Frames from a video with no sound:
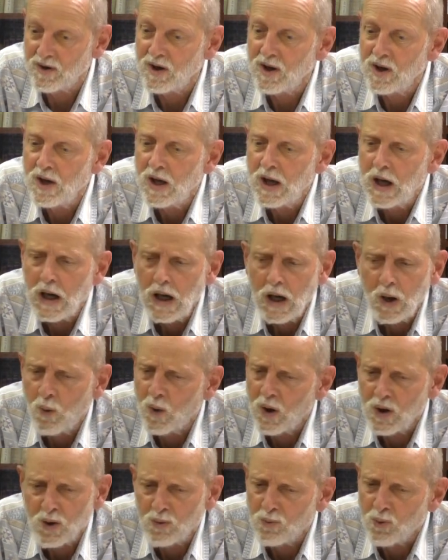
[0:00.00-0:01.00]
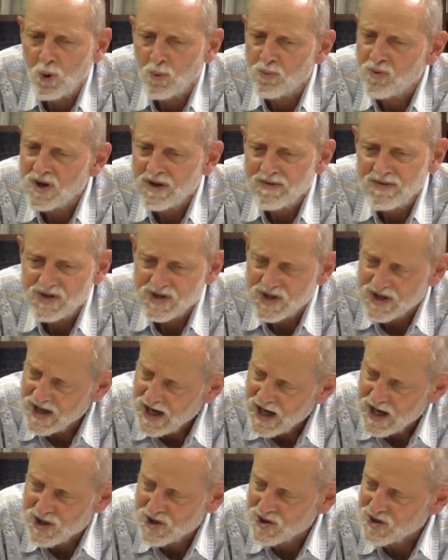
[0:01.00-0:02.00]
on one or more previous
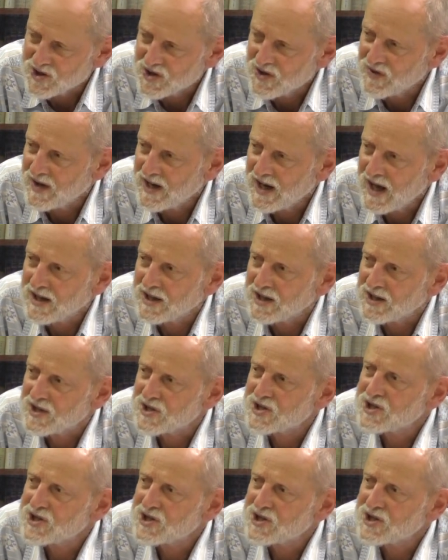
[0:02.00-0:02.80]
occasions and they'd had a